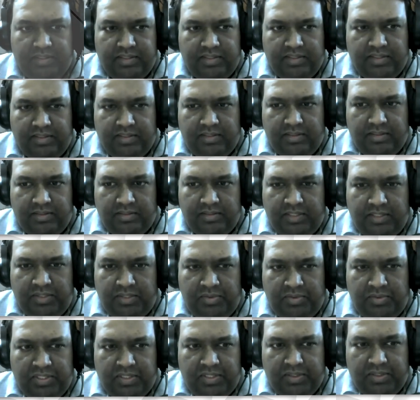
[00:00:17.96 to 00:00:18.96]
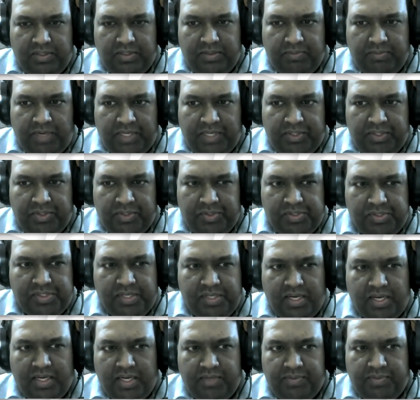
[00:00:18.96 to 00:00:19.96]
Uh, Dinuka, uh, why don't you
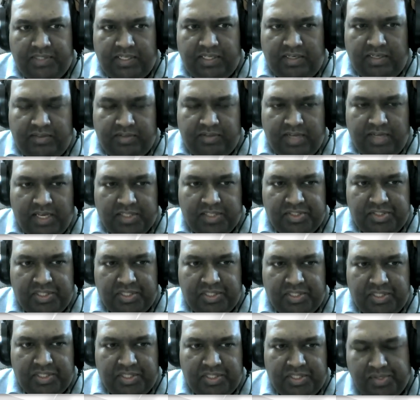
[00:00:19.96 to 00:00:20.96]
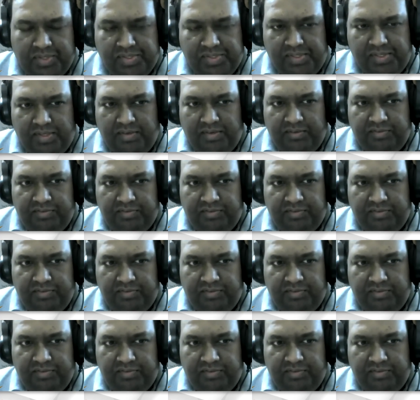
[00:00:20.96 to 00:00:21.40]
start with an introduction about yourself?